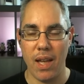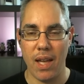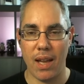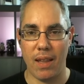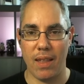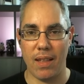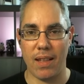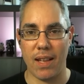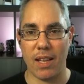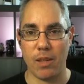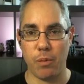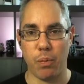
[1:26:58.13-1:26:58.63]

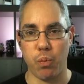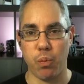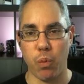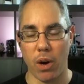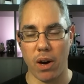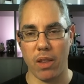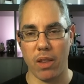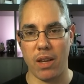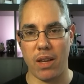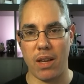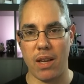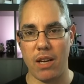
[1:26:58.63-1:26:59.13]
I think that's
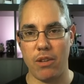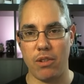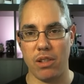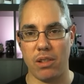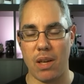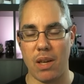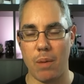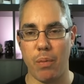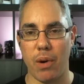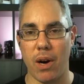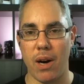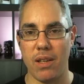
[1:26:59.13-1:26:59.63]
one of the
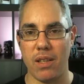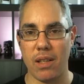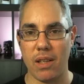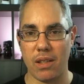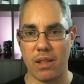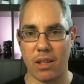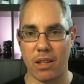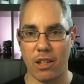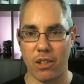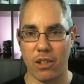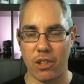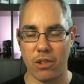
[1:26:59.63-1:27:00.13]
interesting parts of
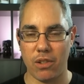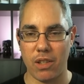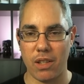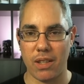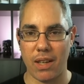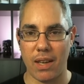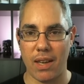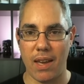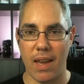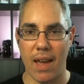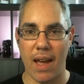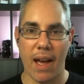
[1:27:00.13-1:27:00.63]
this culture
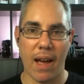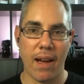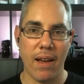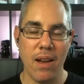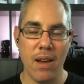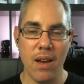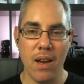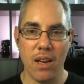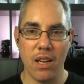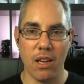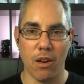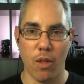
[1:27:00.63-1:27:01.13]
is like, yeah,
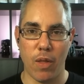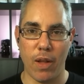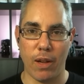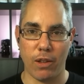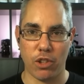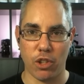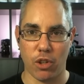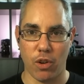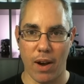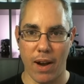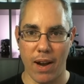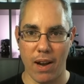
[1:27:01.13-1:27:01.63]
you know,
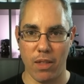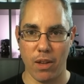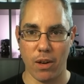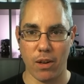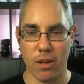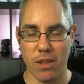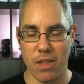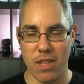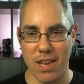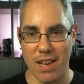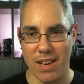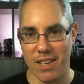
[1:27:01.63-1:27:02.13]
they'll try the,
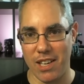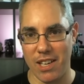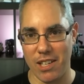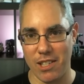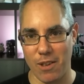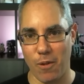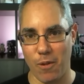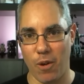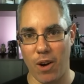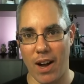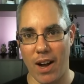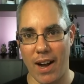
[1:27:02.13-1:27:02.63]
the
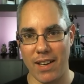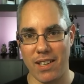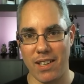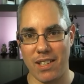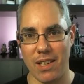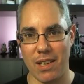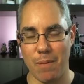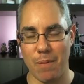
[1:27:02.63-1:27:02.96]
edition watch.